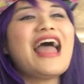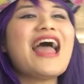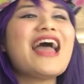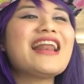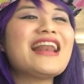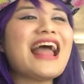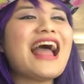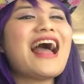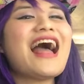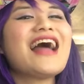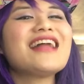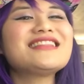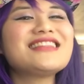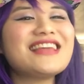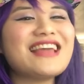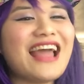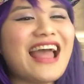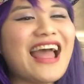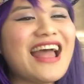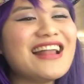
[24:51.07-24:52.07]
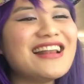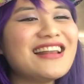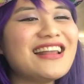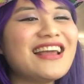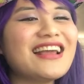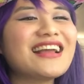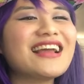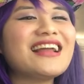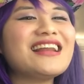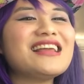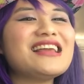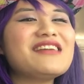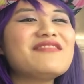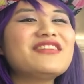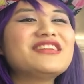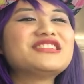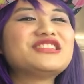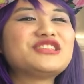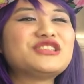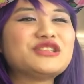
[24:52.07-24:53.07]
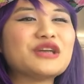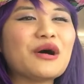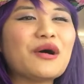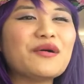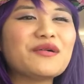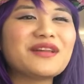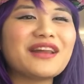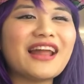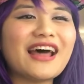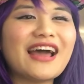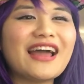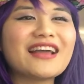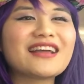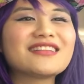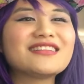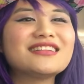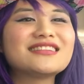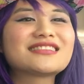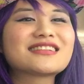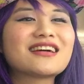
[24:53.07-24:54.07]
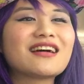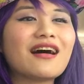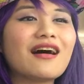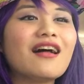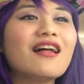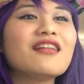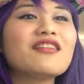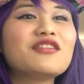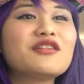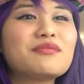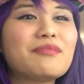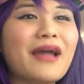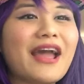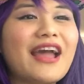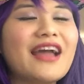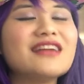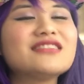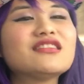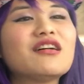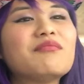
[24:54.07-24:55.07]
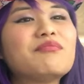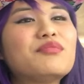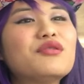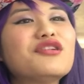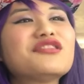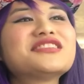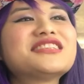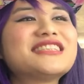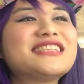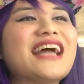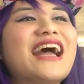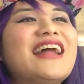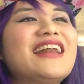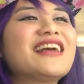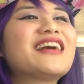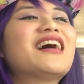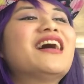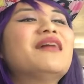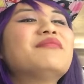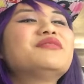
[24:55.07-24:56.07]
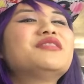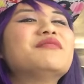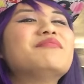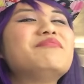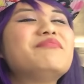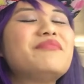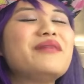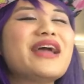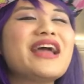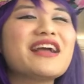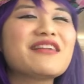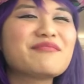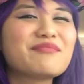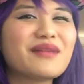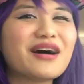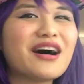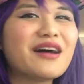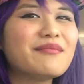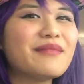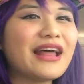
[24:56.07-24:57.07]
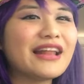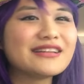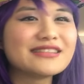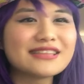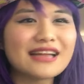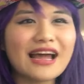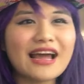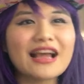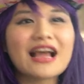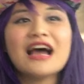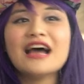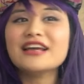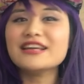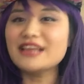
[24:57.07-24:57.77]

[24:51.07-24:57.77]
And at the ending, it even showed like this color page of Brook standing up to Big Mom and like,